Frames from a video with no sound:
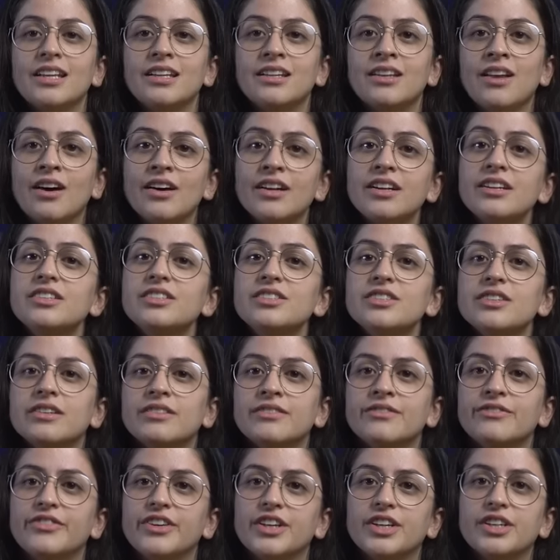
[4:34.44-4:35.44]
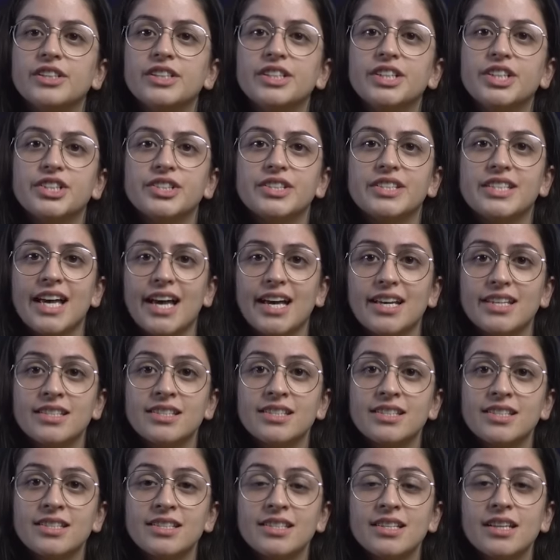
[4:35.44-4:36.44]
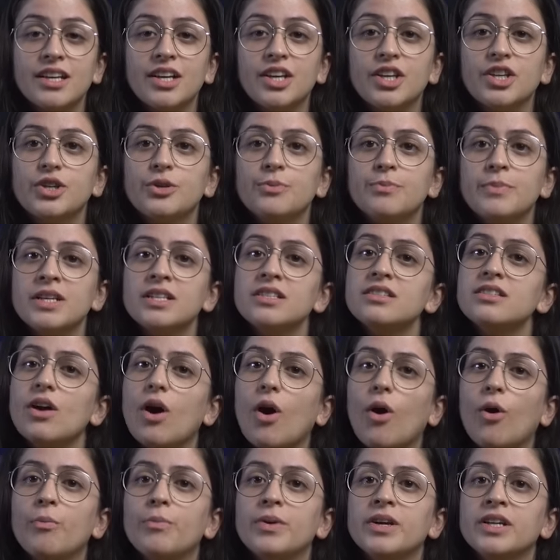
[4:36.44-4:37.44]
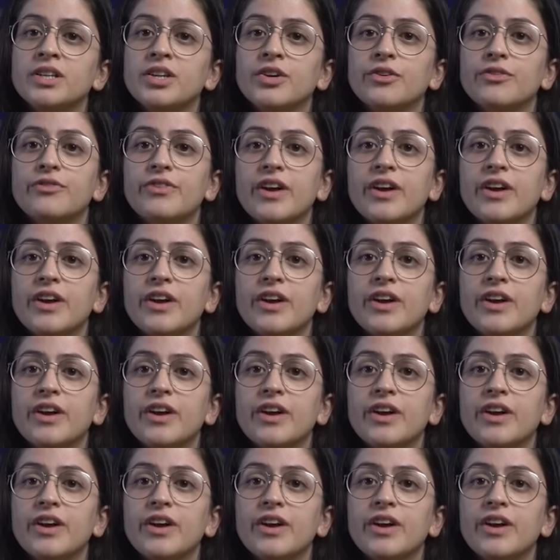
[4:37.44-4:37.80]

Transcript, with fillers: In order to configure your tests, you must open your